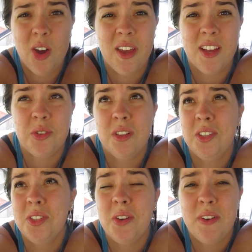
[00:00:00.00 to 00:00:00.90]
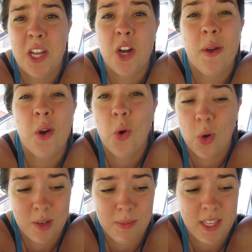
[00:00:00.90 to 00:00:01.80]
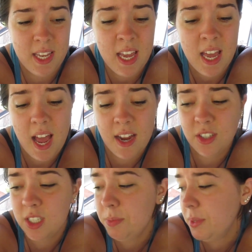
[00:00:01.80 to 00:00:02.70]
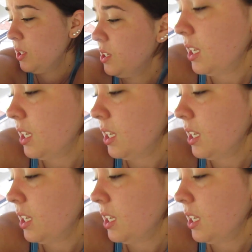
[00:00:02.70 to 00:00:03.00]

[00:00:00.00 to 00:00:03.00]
Okay, so this is already going horribly. I just spilled,